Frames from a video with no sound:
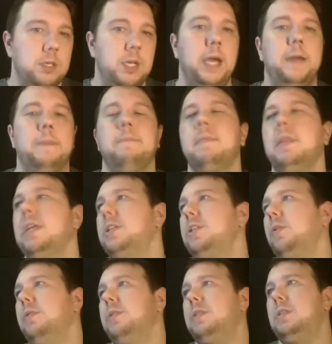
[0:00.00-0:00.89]
Okay,
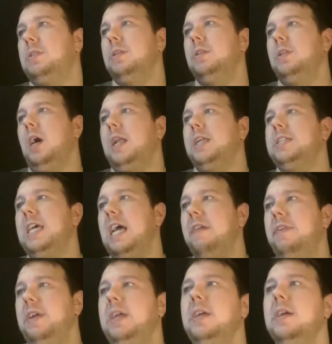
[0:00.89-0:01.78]
so it's not as
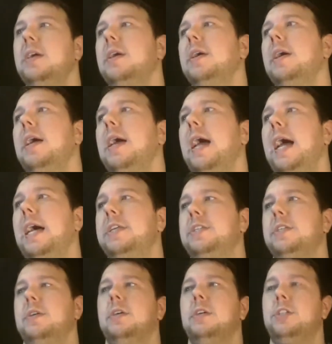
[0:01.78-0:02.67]
heavy
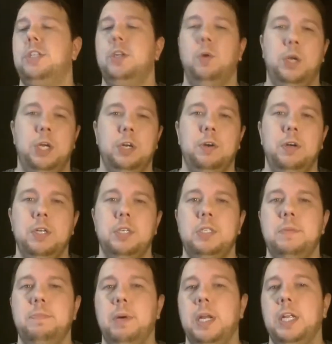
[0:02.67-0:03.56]
as the steel
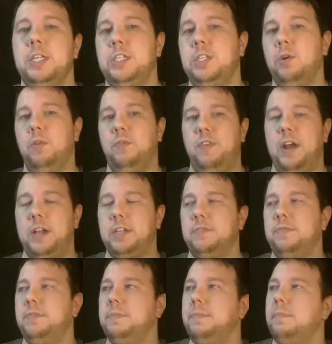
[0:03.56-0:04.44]
cuirass, but it's still
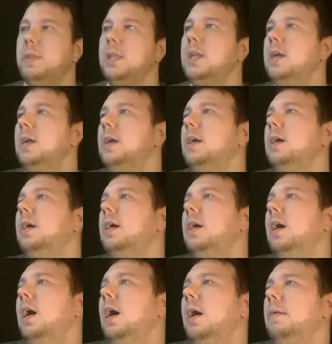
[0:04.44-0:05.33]
effective.
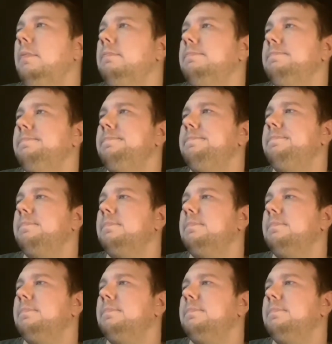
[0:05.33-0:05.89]
Let's